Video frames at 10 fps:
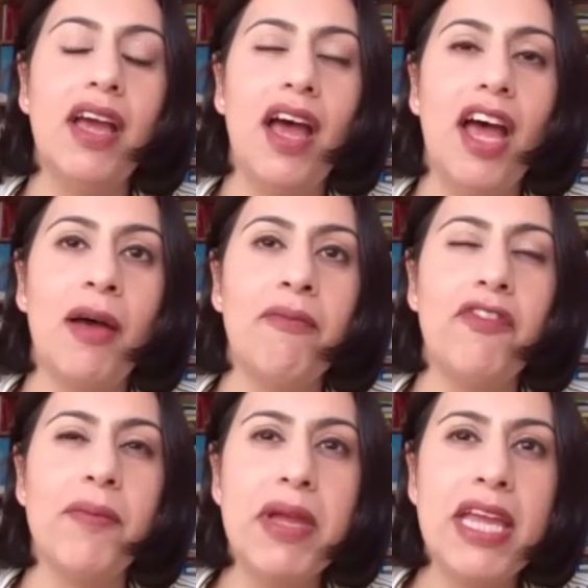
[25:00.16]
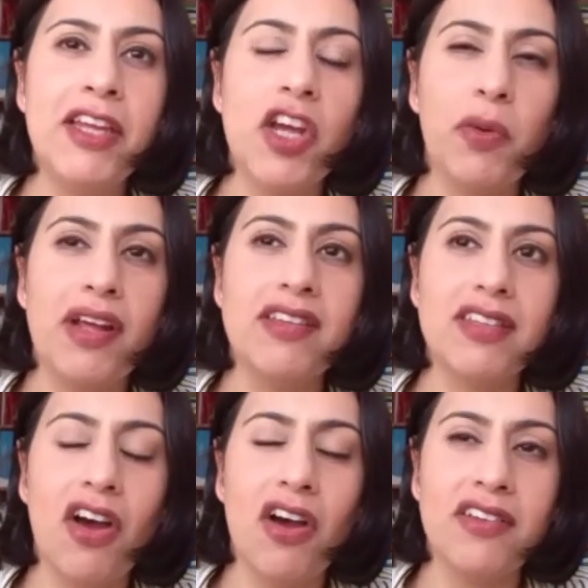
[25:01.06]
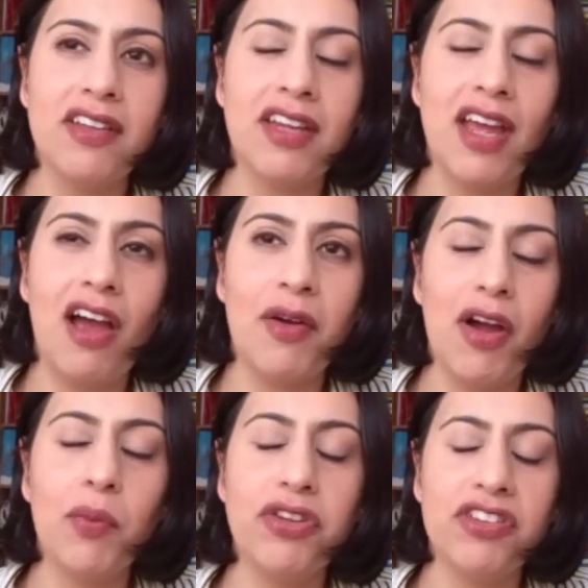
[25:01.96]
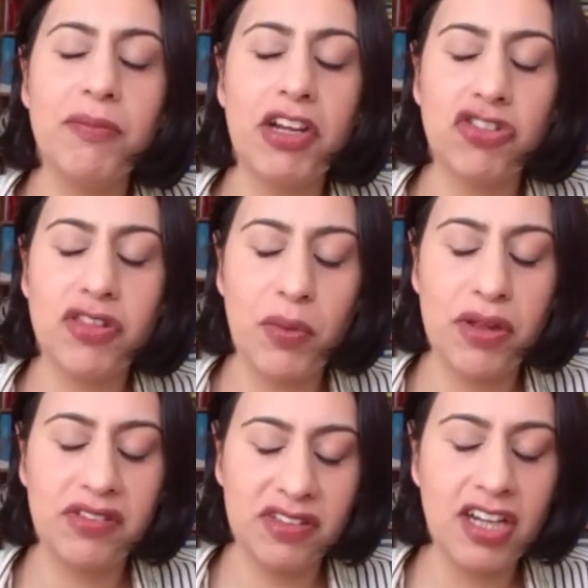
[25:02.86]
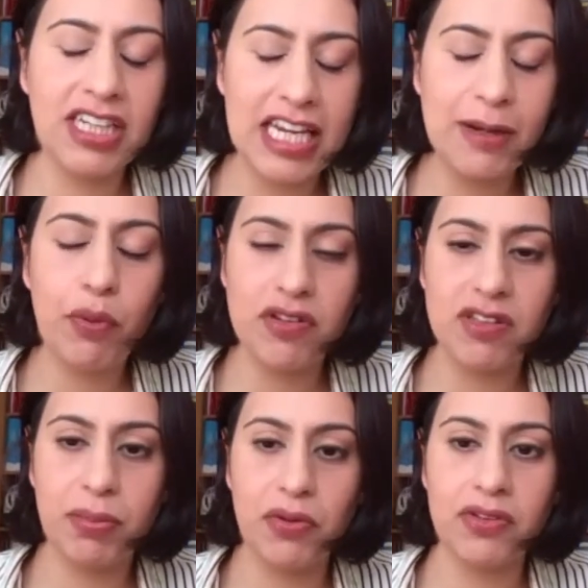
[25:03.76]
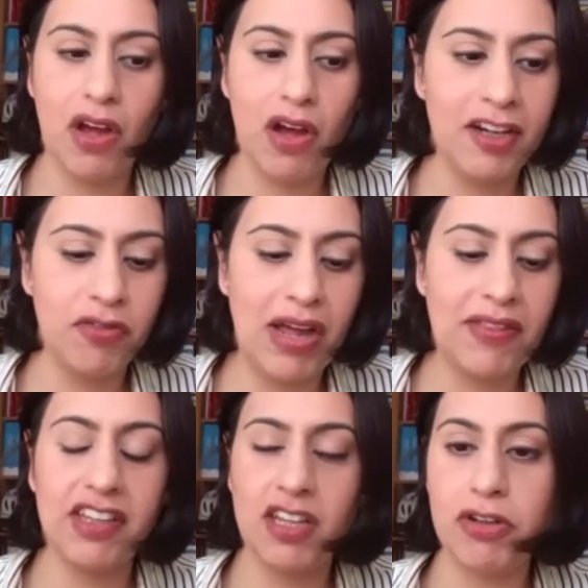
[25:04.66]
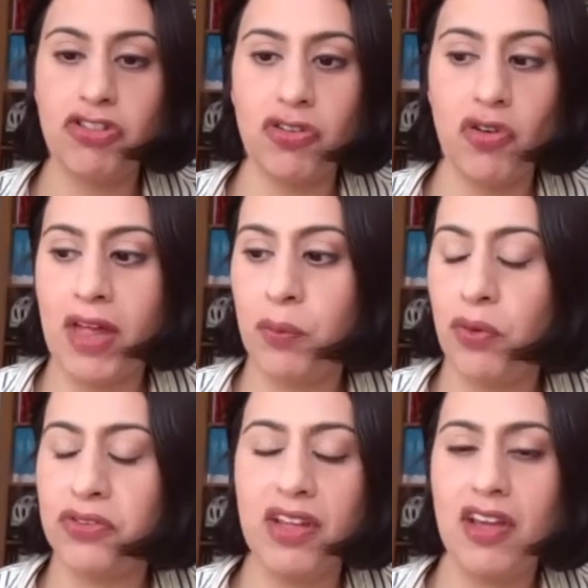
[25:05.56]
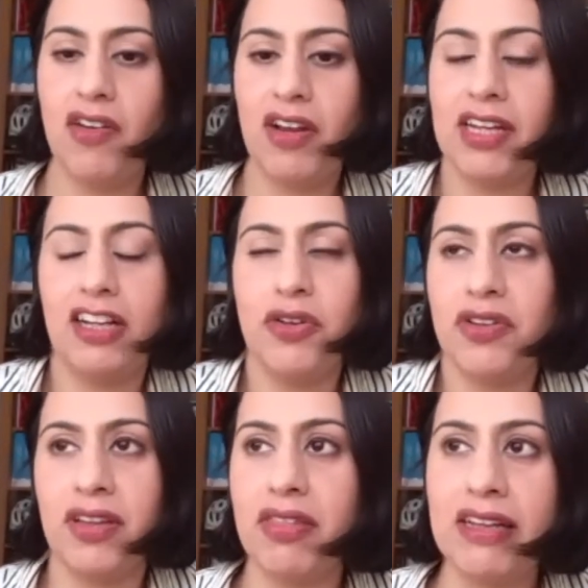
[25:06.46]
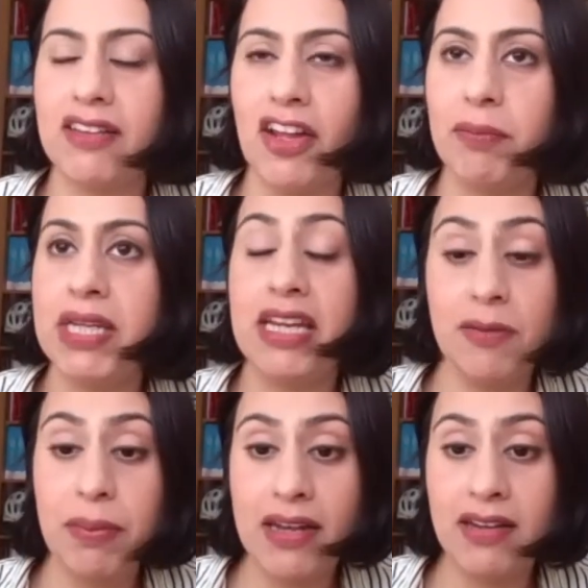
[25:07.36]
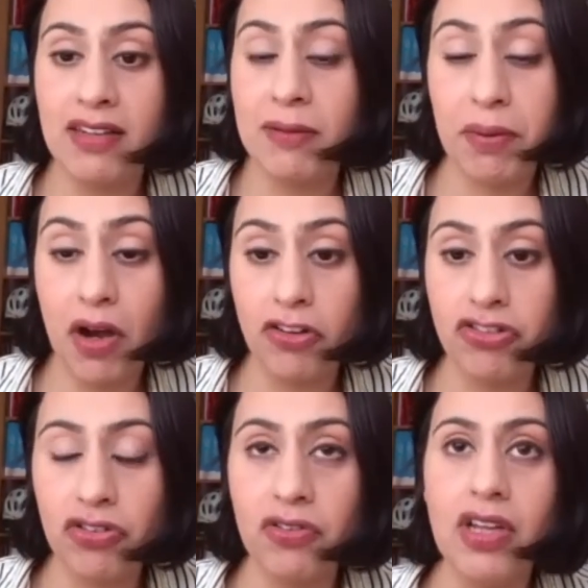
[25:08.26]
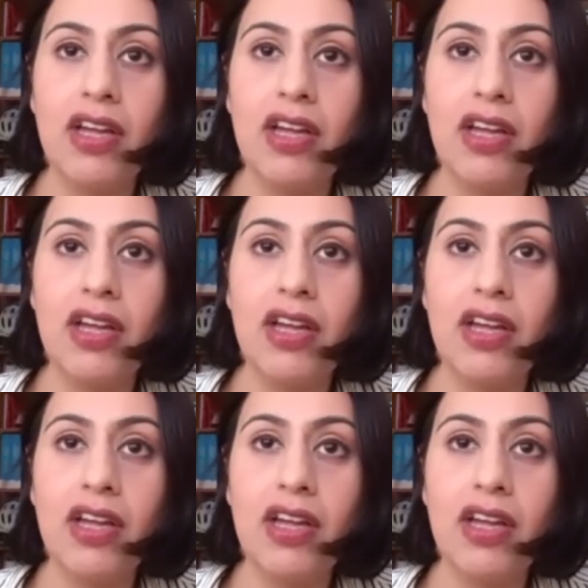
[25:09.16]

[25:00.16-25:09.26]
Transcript: For me, when I started, I wanted to make sure there were certain key principles I ran the Commission on. That was including things like being independent and impartial,